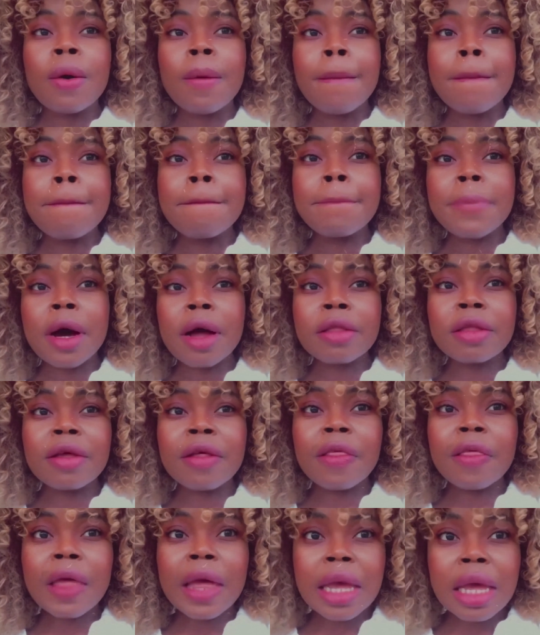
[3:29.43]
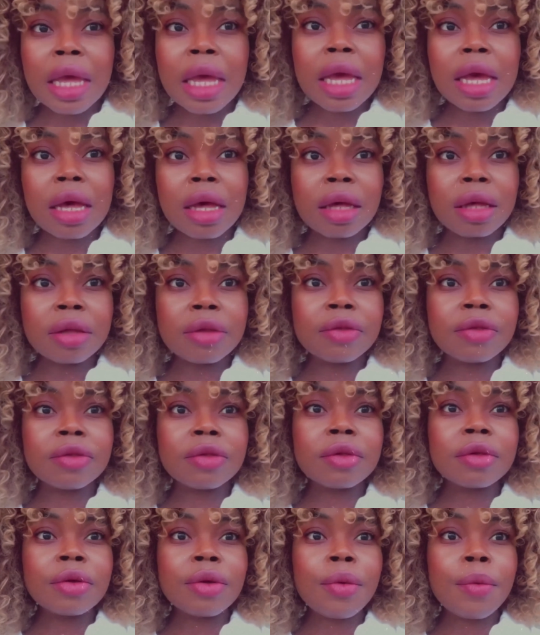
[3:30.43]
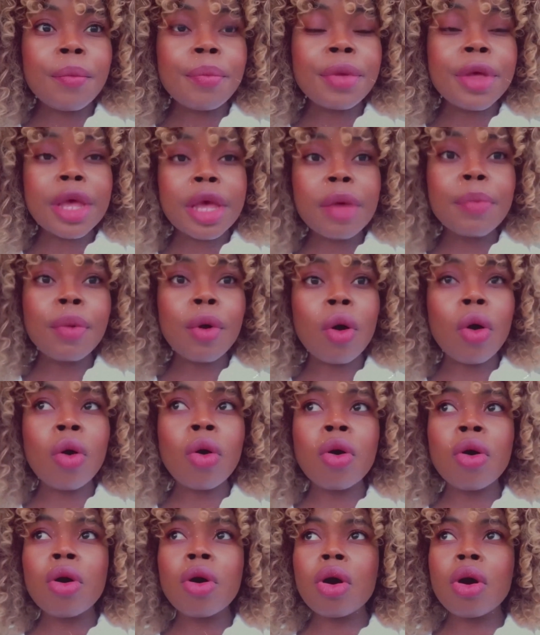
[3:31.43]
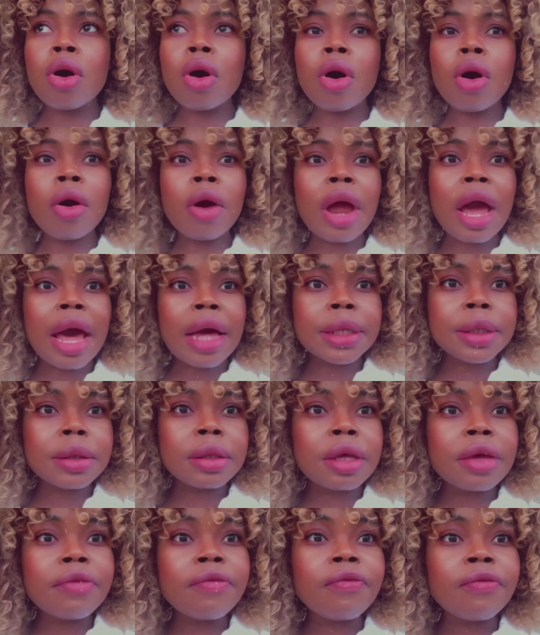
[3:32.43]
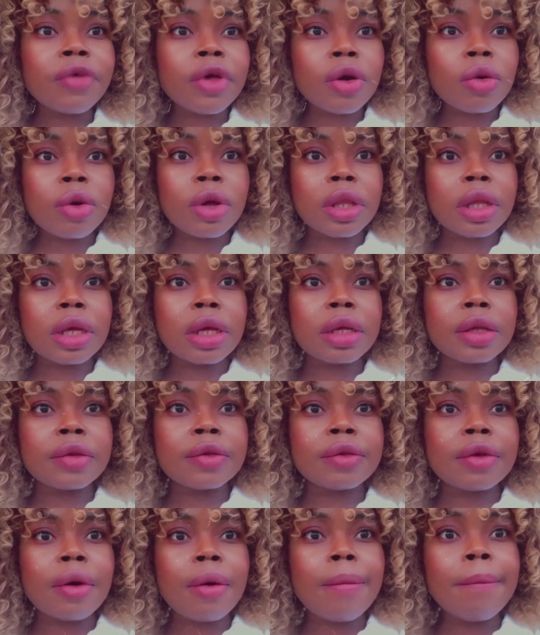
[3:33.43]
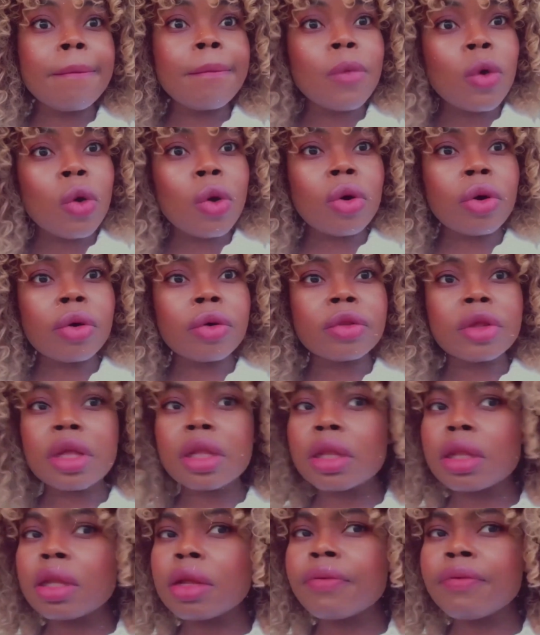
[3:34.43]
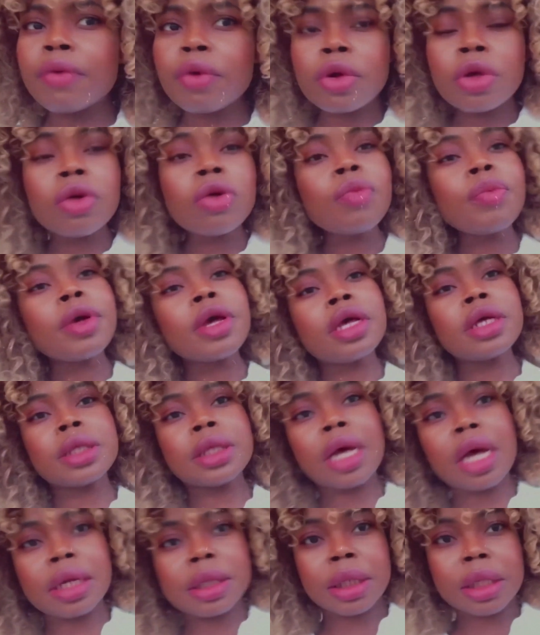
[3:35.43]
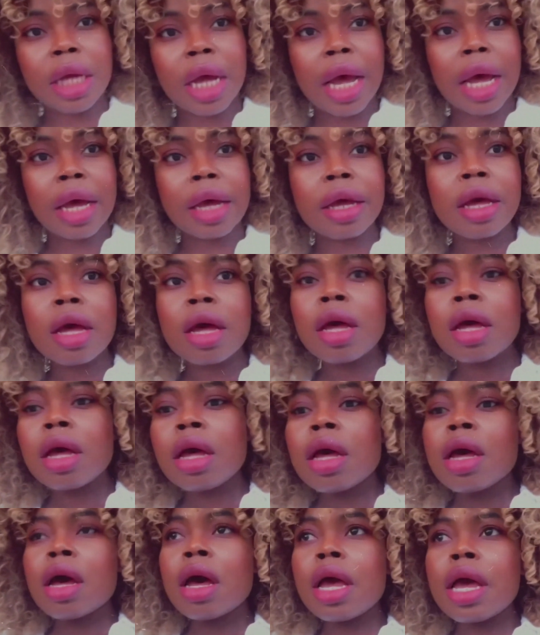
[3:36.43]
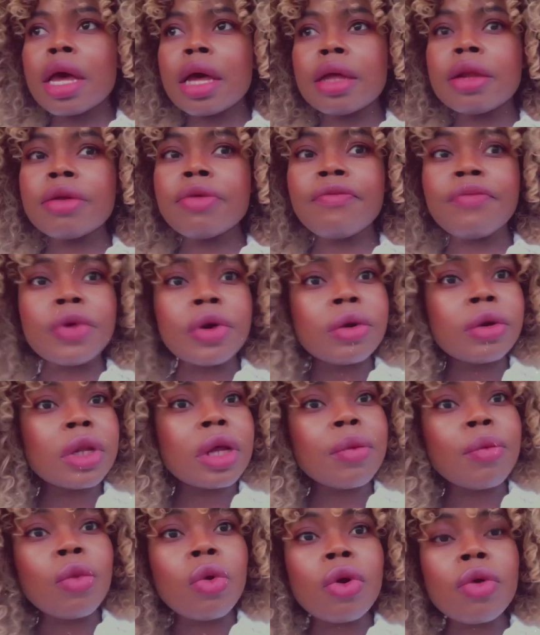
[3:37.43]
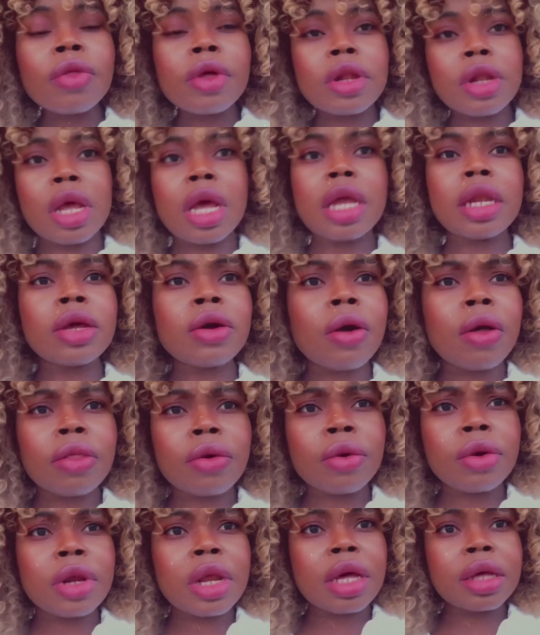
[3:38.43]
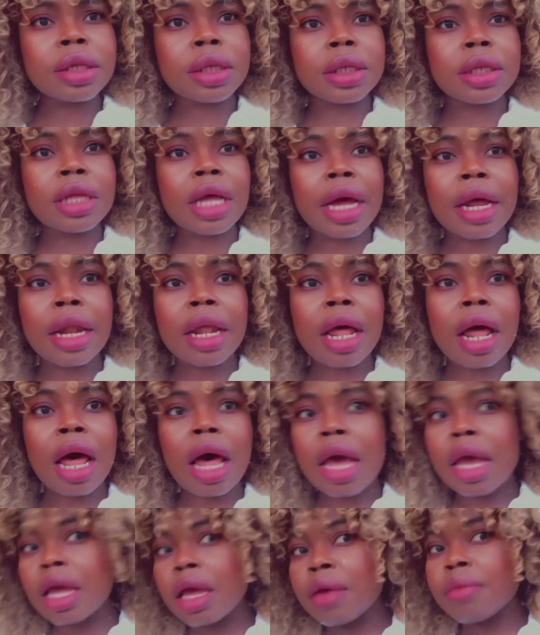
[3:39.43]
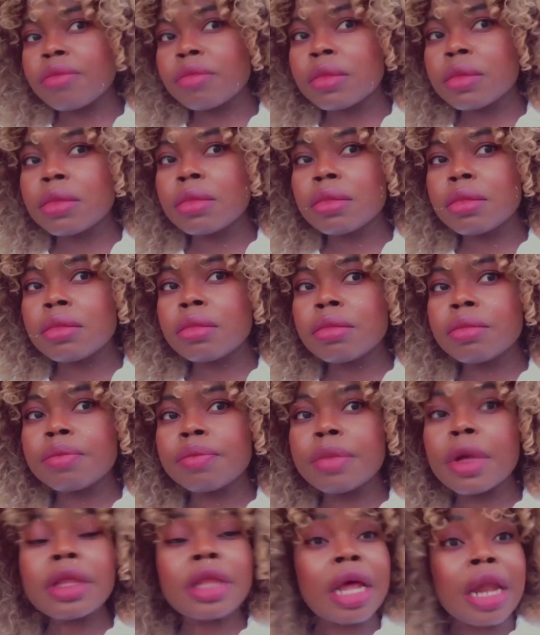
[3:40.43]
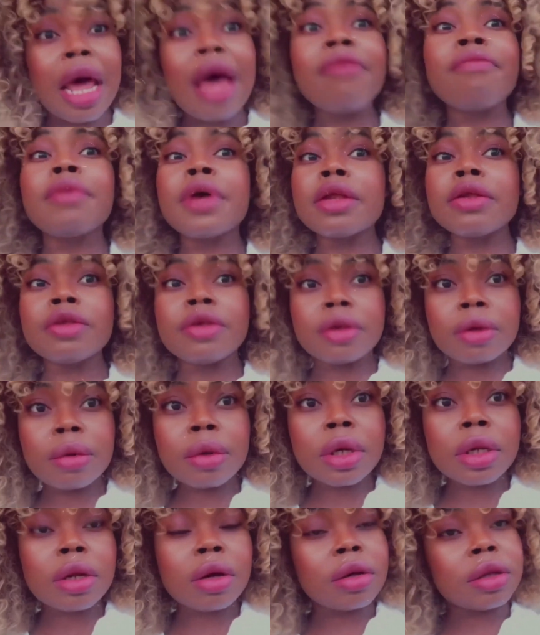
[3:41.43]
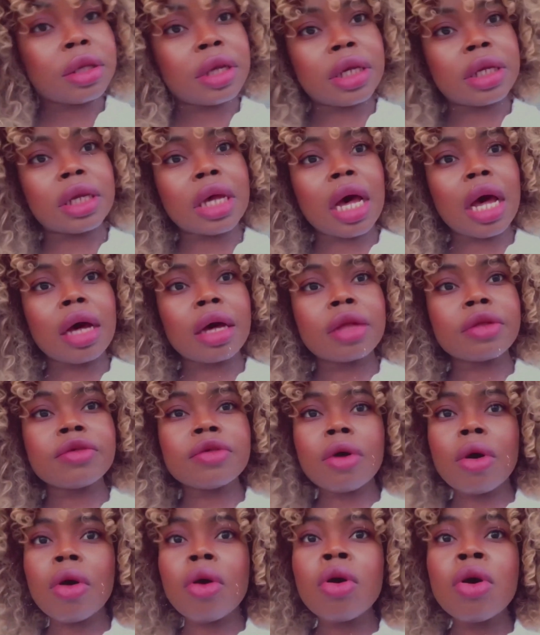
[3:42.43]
But the thing is, people are actually viewing this more than the For You page hashtag, and viewing it more than any other niche that I've been doing on TikTok. So